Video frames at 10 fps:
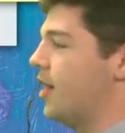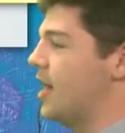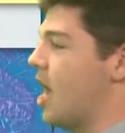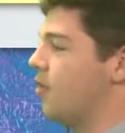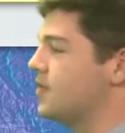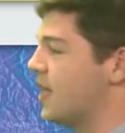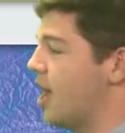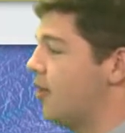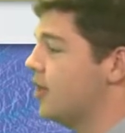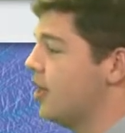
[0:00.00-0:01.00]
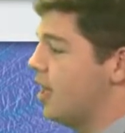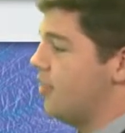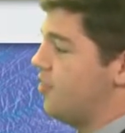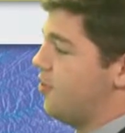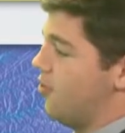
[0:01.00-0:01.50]
in Allentown, and
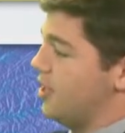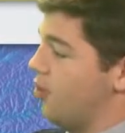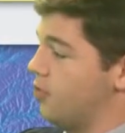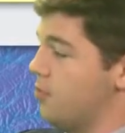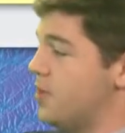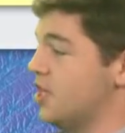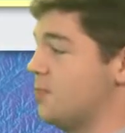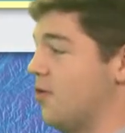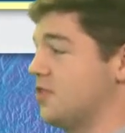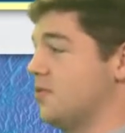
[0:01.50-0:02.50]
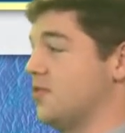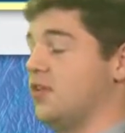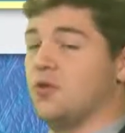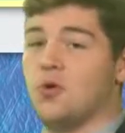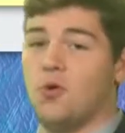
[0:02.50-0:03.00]
30 over in Pittsburgh. So it's a
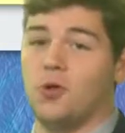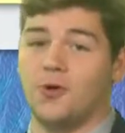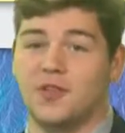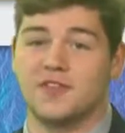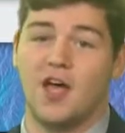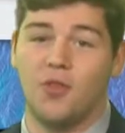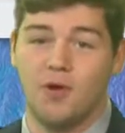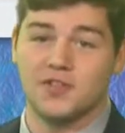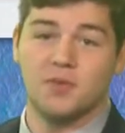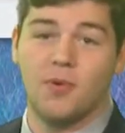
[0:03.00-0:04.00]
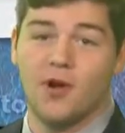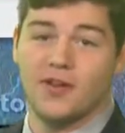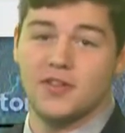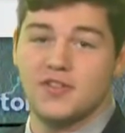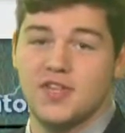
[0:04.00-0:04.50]
little cooler in the southwestern part of
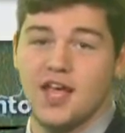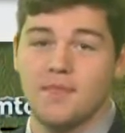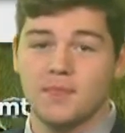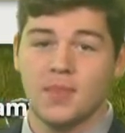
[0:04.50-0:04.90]
the state.